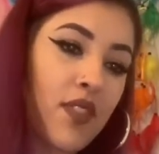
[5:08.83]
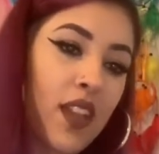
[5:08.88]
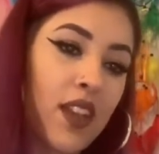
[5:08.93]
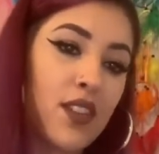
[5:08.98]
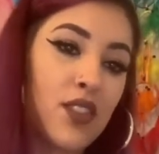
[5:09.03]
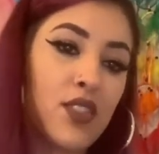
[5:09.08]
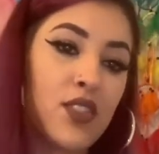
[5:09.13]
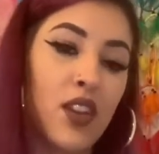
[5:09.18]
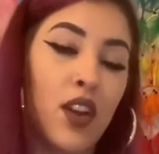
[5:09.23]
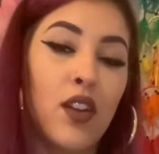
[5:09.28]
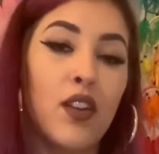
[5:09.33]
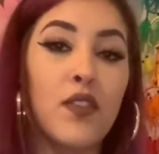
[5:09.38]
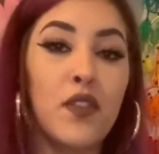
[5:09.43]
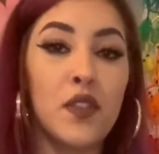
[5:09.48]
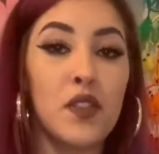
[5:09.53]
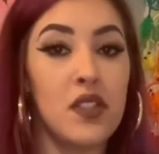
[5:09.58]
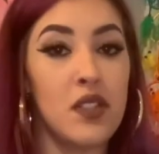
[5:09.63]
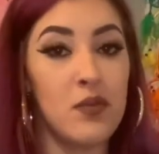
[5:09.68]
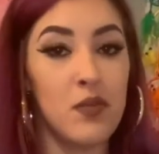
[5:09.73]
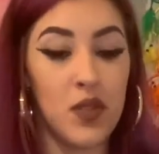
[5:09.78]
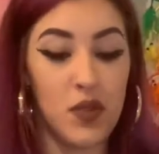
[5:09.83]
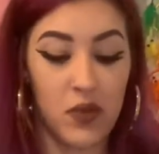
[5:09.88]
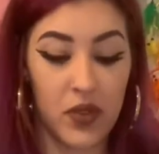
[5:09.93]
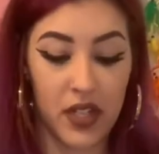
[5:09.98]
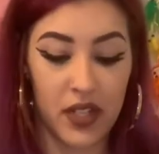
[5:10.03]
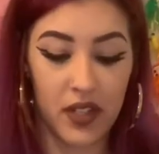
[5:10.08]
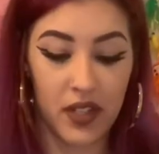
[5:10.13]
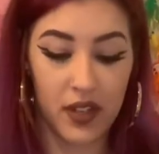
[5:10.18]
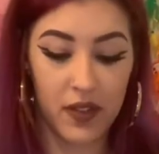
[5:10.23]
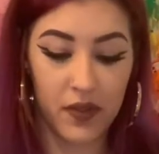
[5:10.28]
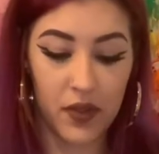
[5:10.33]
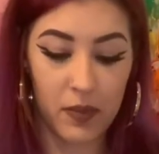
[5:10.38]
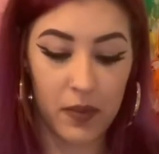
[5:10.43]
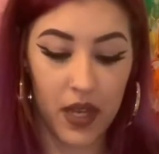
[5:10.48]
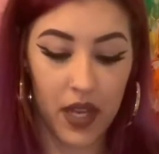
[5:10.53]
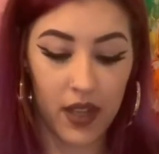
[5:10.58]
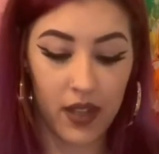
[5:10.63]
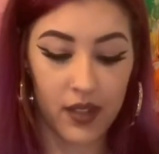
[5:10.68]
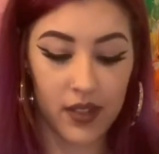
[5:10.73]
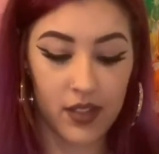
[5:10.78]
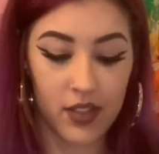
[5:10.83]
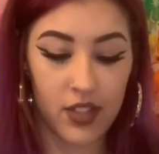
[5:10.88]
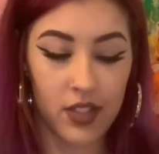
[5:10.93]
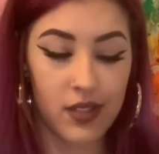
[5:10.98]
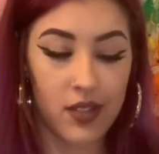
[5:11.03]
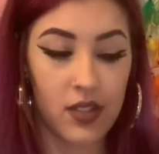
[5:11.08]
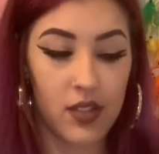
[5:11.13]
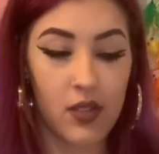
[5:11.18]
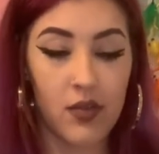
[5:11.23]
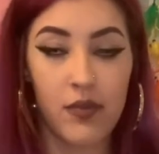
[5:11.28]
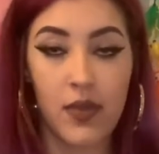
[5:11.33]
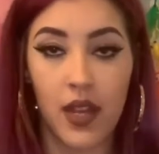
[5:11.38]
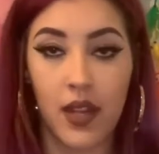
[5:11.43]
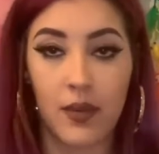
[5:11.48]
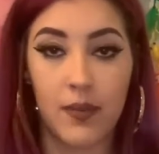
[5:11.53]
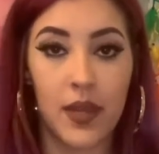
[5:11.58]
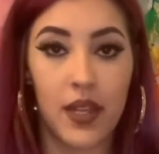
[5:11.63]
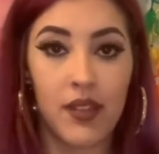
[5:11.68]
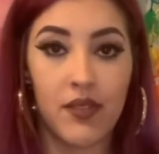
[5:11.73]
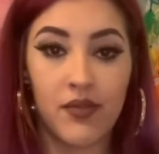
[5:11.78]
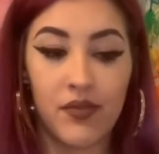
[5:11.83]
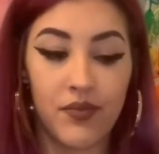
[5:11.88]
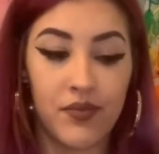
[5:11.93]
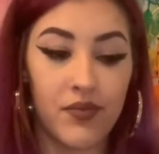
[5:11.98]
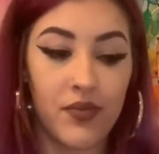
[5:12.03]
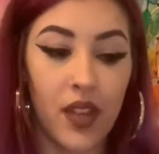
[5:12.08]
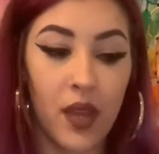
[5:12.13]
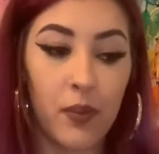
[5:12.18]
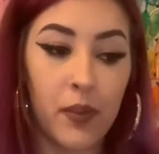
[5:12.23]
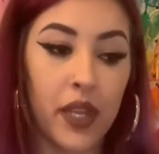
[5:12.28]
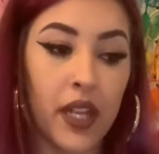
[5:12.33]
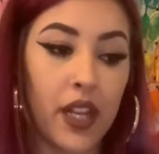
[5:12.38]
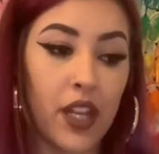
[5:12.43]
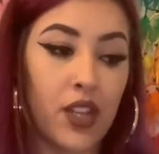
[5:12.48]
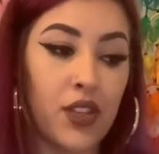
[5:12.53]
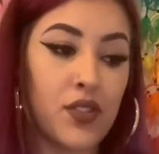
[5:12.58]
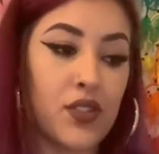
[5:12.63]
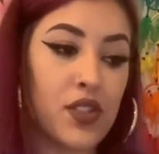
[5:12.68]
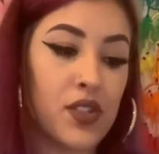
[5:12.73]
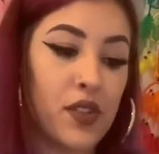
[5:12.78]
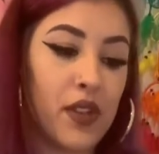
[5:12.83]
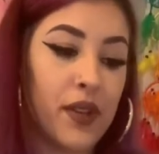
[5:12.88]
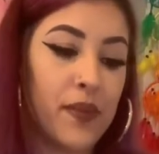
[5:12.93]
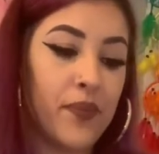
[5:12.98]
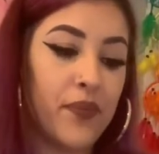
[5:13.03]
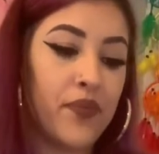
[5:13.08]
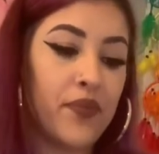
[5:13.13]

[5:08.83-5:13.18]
So if you see me reading off the box, just don't mind me. I'm getting used to it.